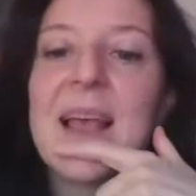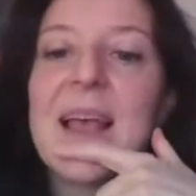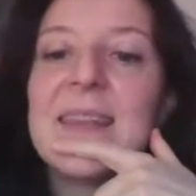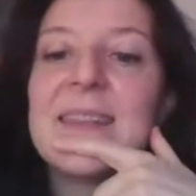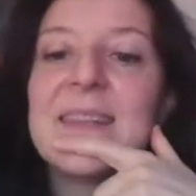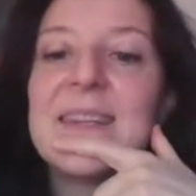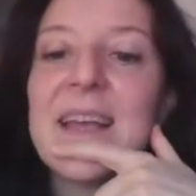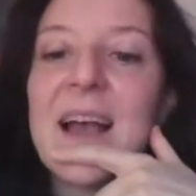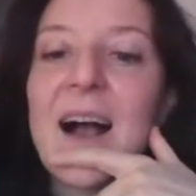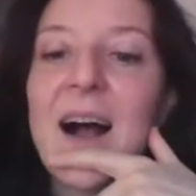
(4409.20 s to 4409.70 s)

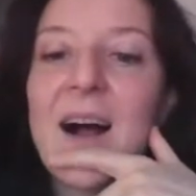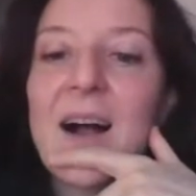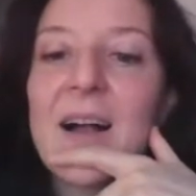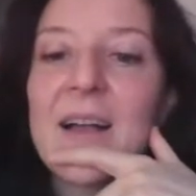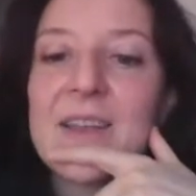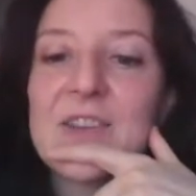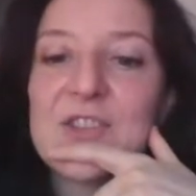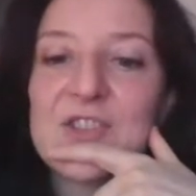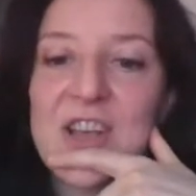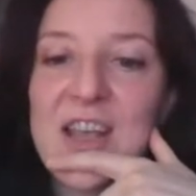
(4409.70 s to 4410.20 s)
the
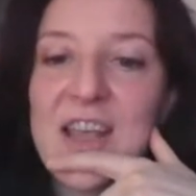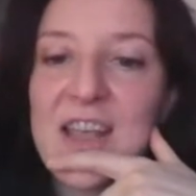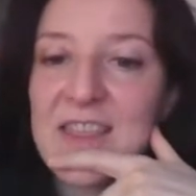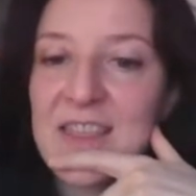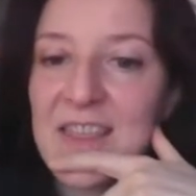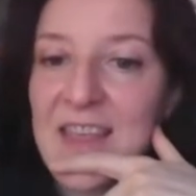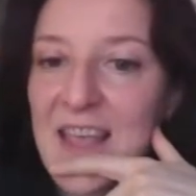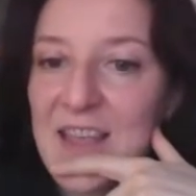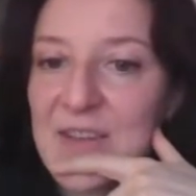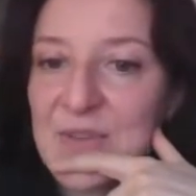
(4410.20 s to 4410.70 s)
ijth
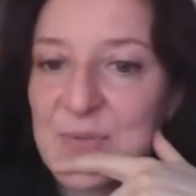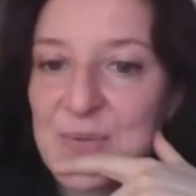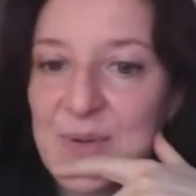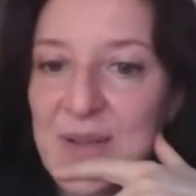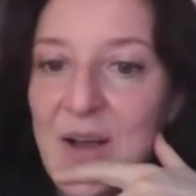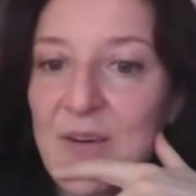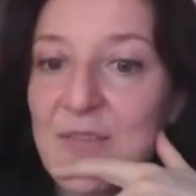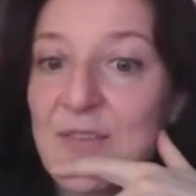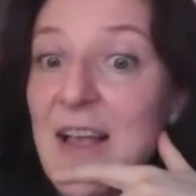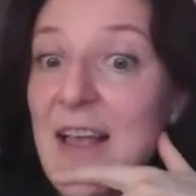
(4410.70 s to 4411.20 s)
entry
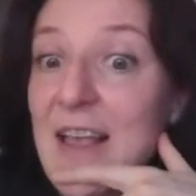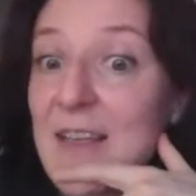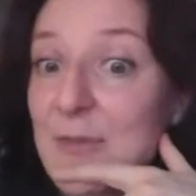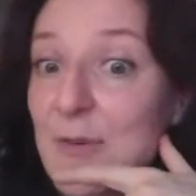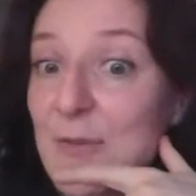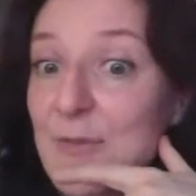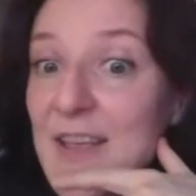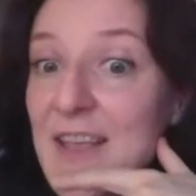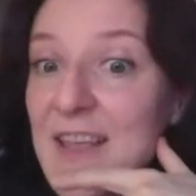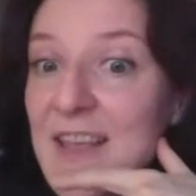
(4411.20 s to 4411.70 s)
of f
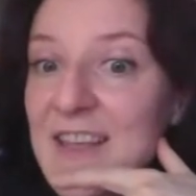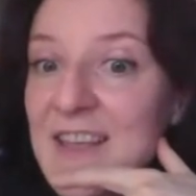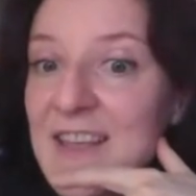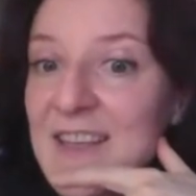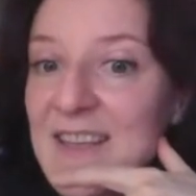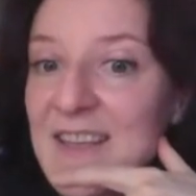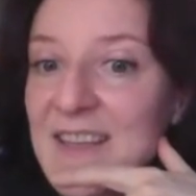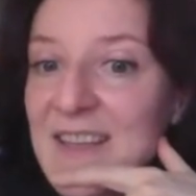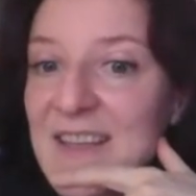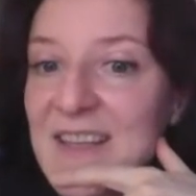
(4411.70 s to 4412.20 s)
of A